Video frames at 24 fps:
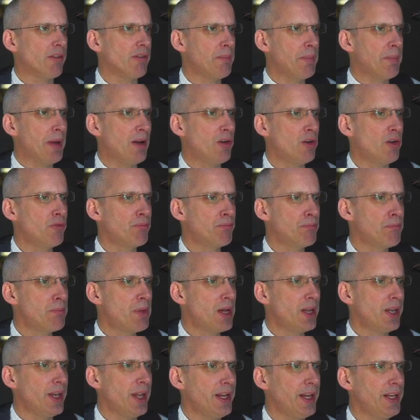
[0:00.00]
amount of
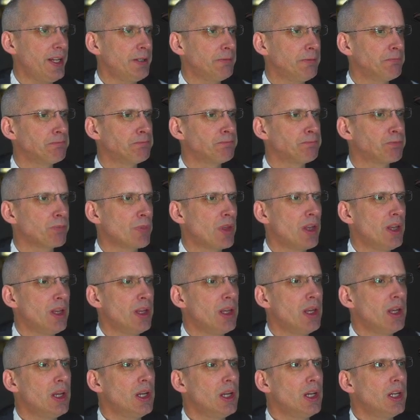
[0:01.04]
money.
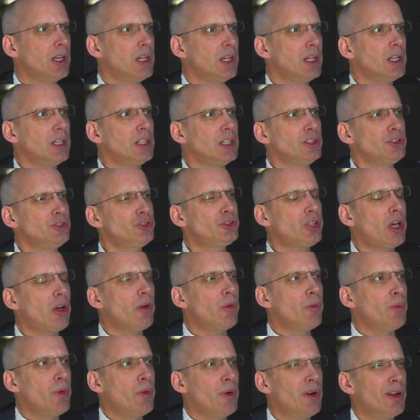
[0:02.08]

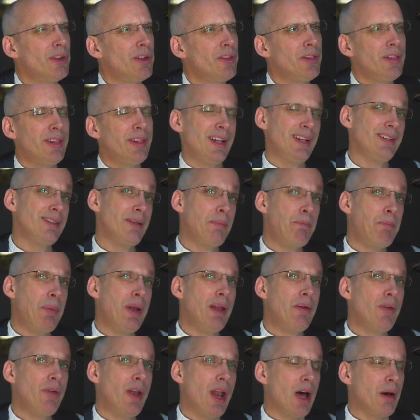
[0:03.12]
So there's a bit
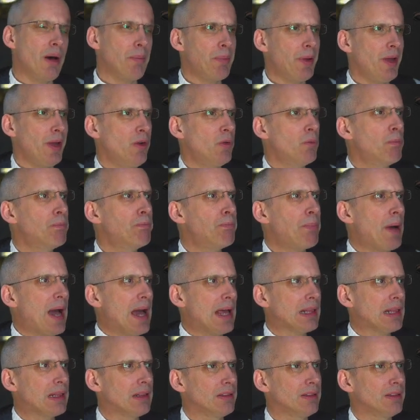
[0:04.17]
of an uphill
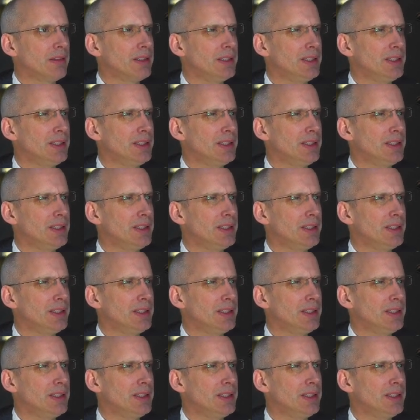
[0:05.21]
battle that